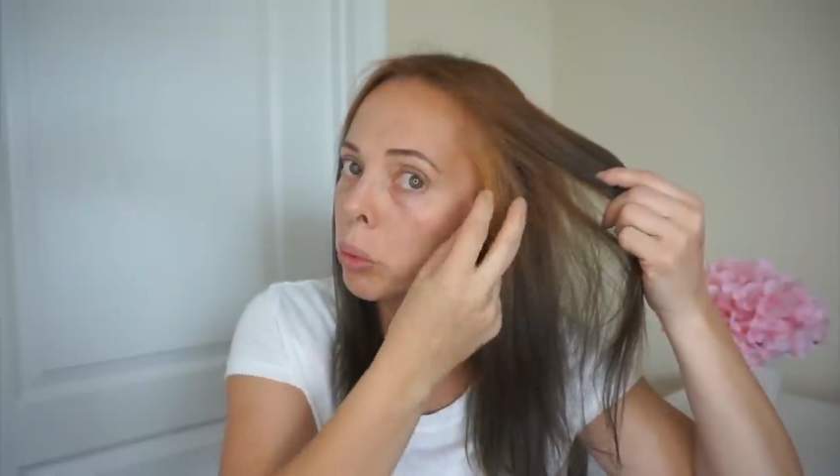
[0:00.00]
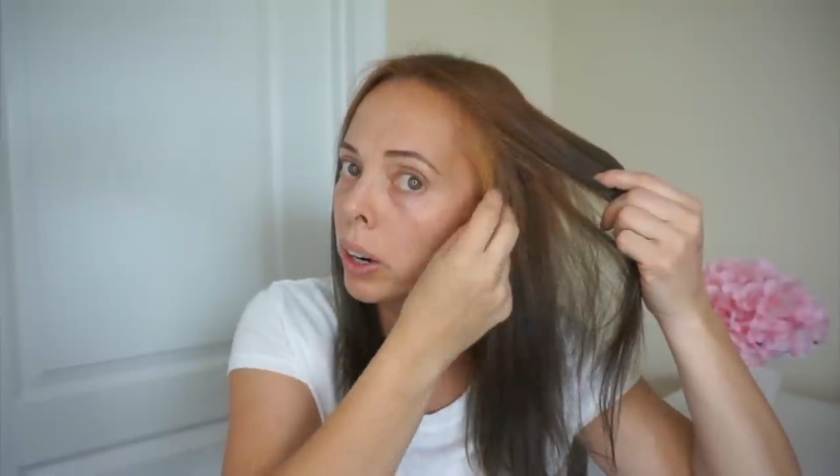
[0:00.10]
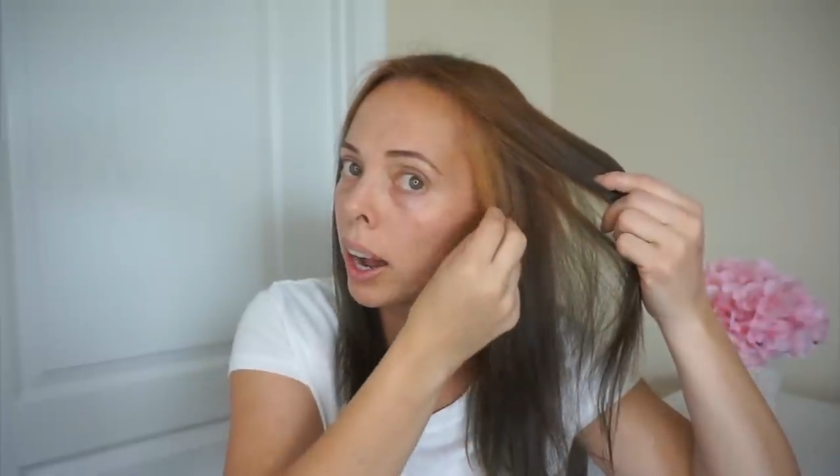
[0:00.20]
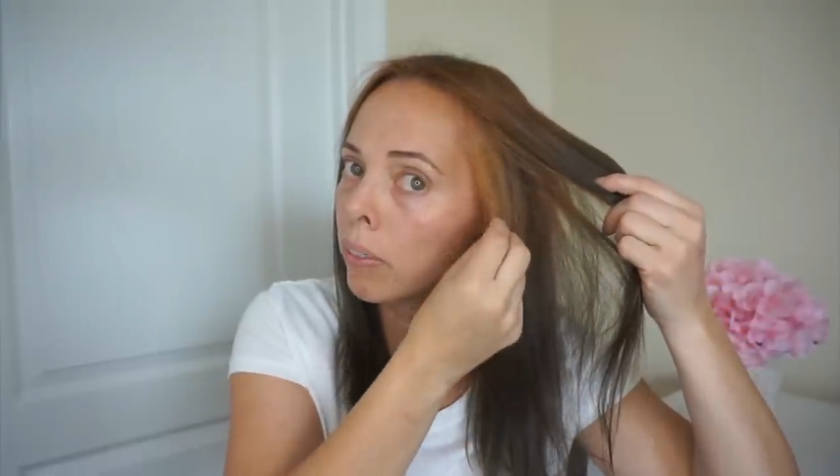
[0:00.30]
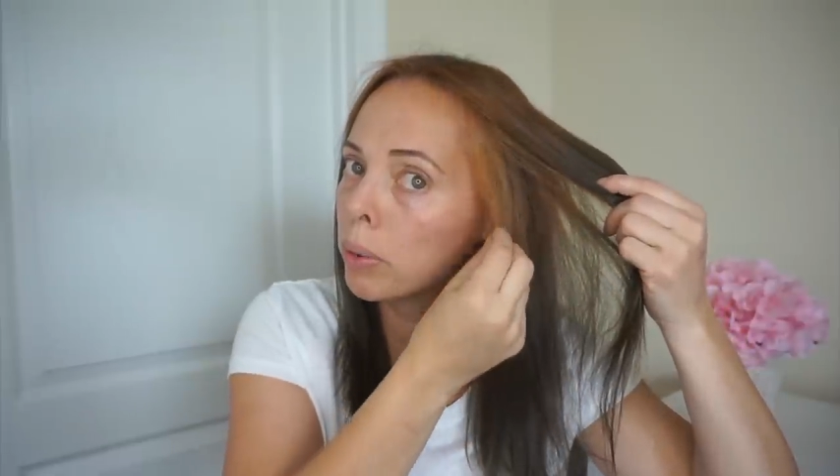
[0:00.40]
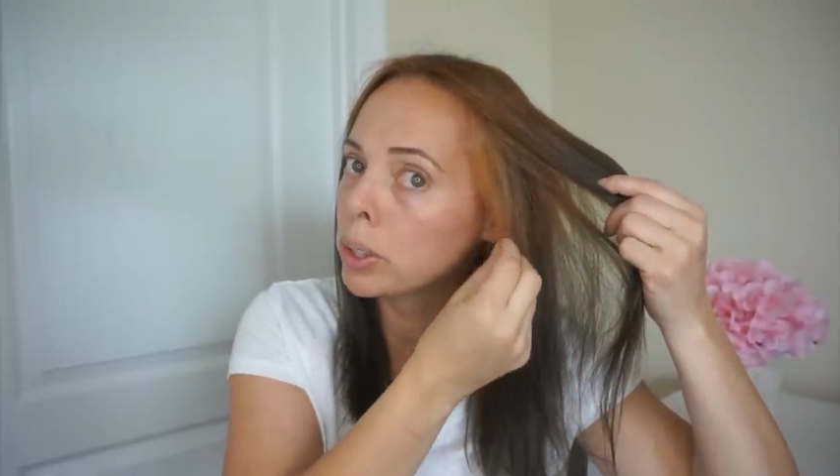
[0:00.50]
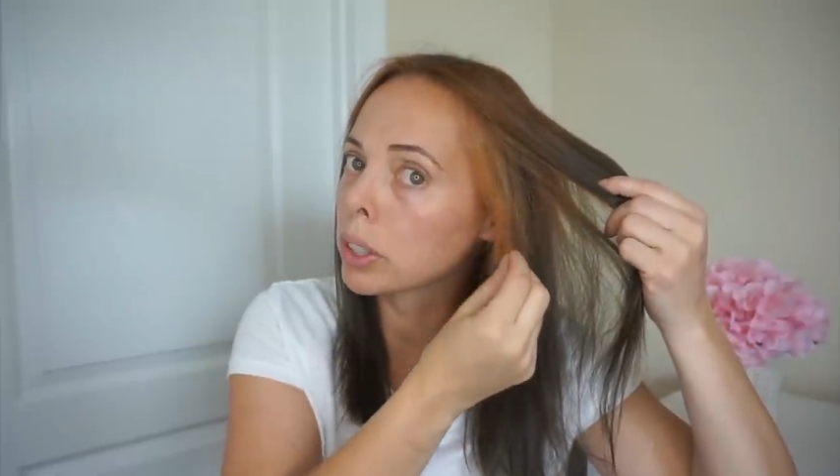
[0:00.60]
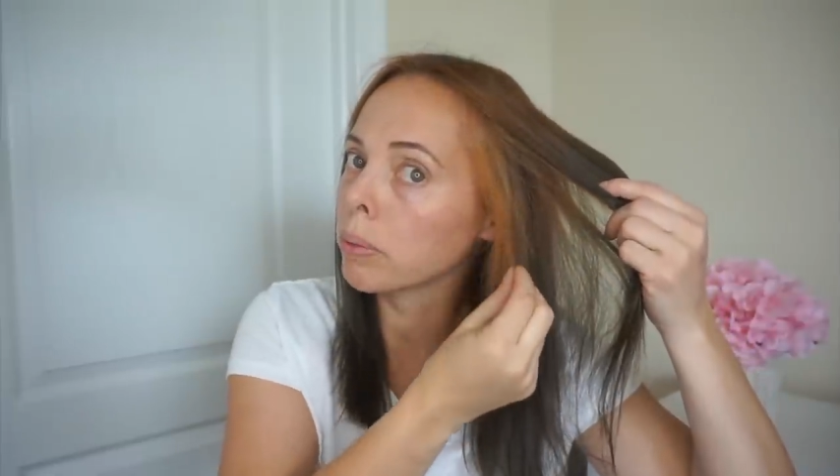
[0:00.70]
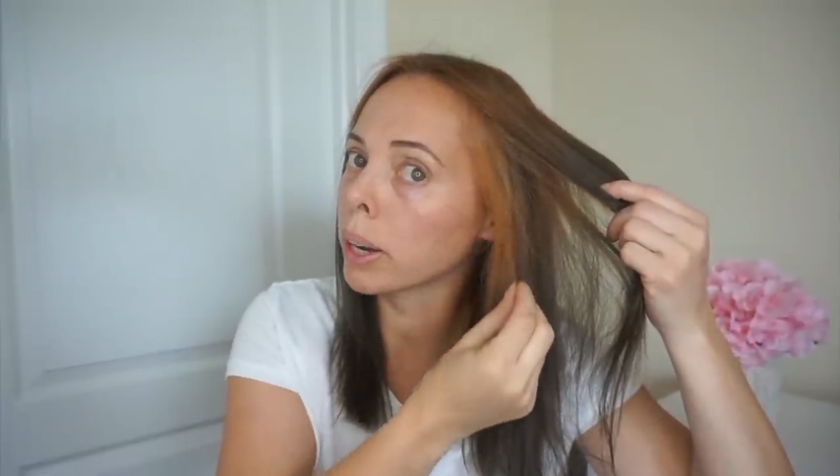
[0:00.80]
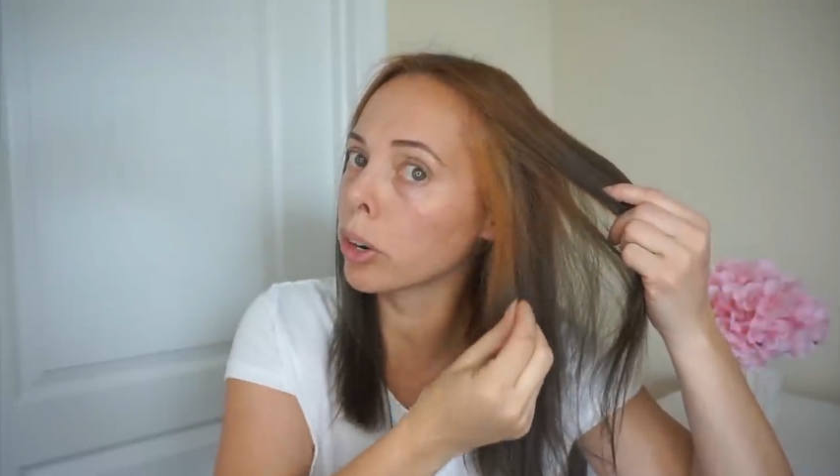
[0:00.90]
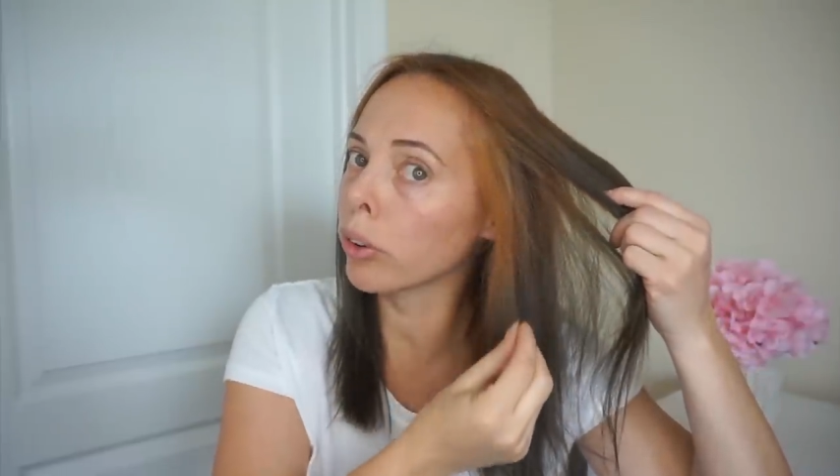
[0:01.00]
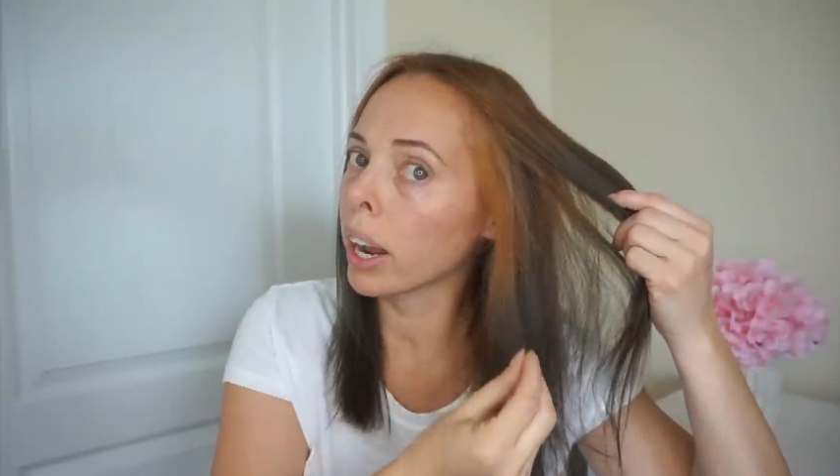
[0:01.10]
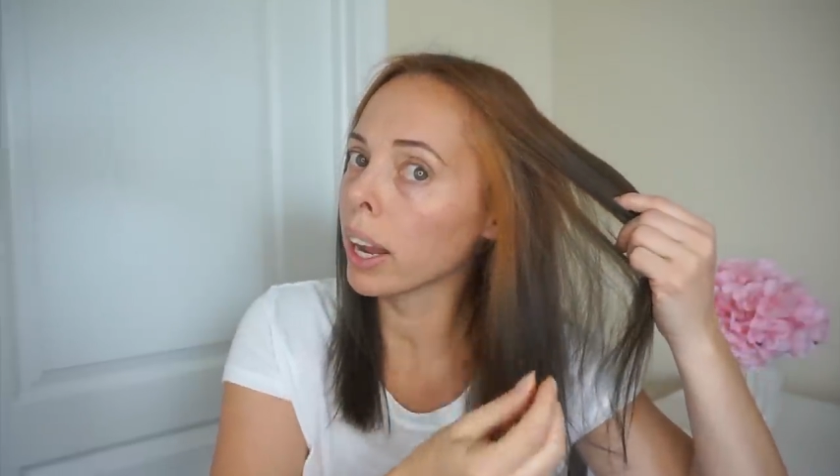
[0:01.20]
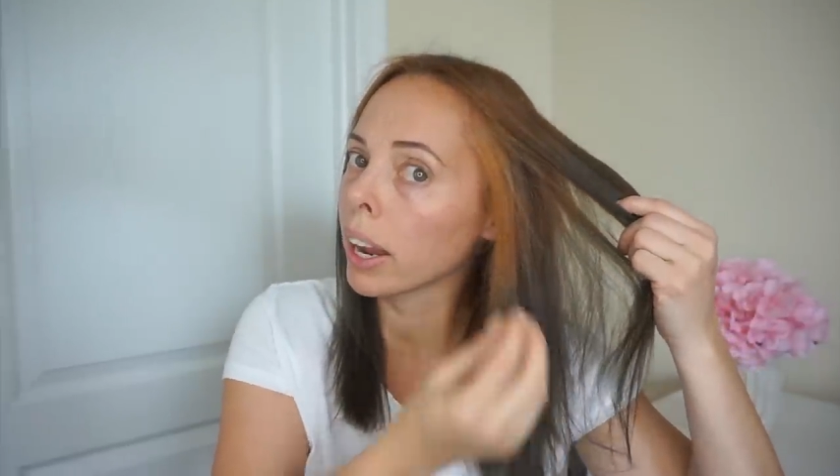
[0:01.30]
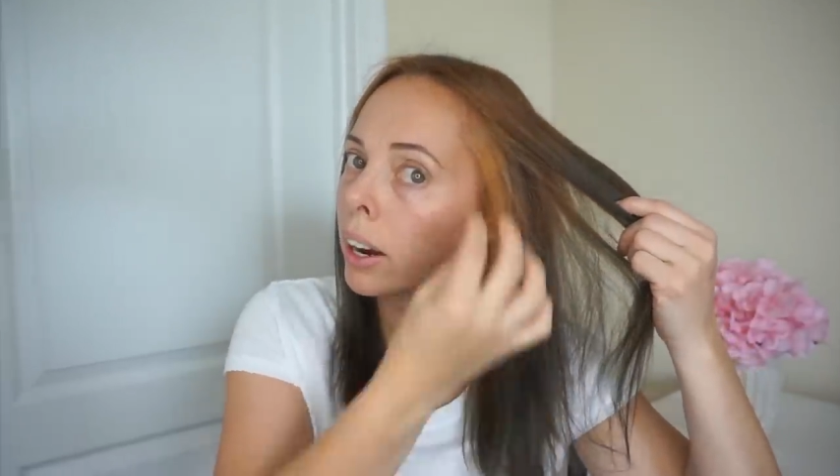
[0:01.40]
where I have most of my
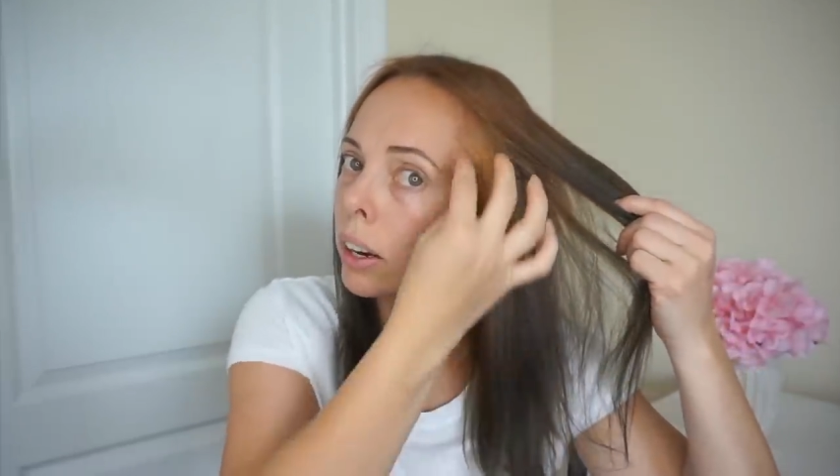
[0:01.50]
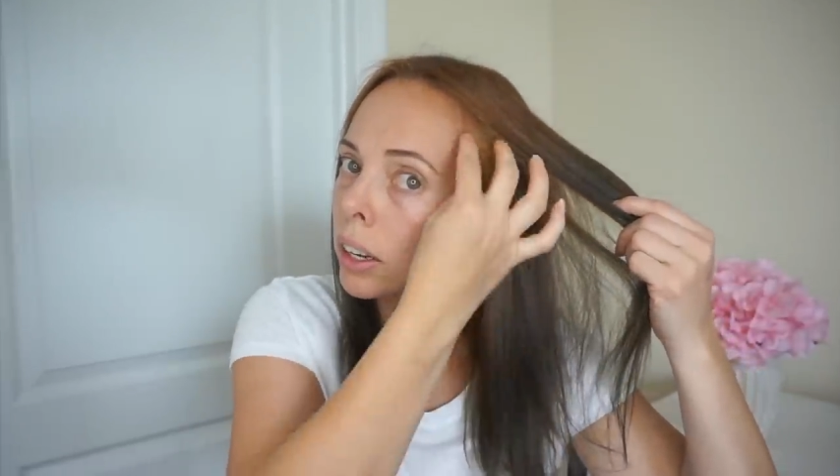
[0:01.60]
gray hair.